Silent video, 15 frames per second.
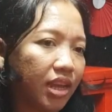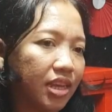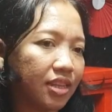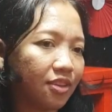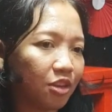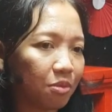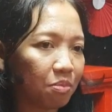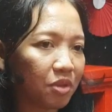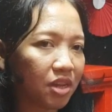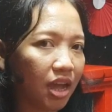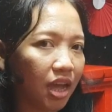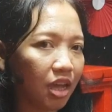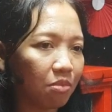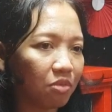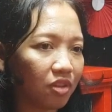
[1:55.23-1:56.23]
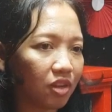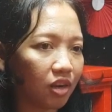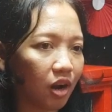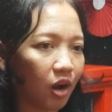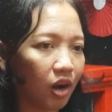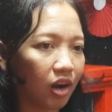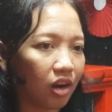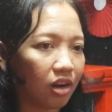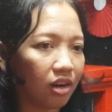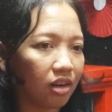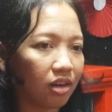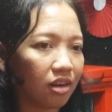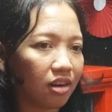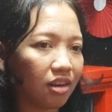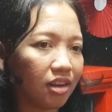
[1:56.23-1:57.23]
Sometimes there are
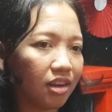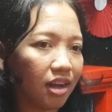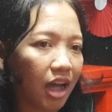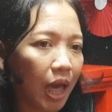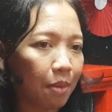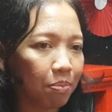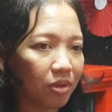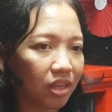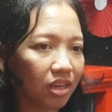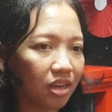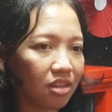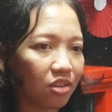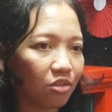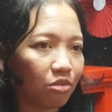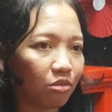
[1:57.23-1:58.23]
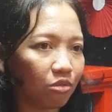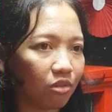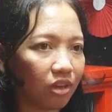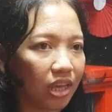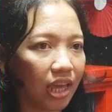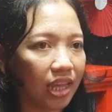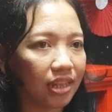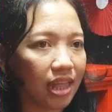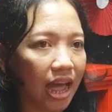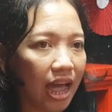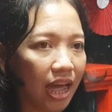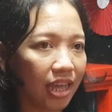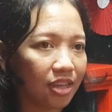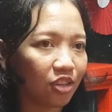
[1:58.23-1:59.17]
applicants who get high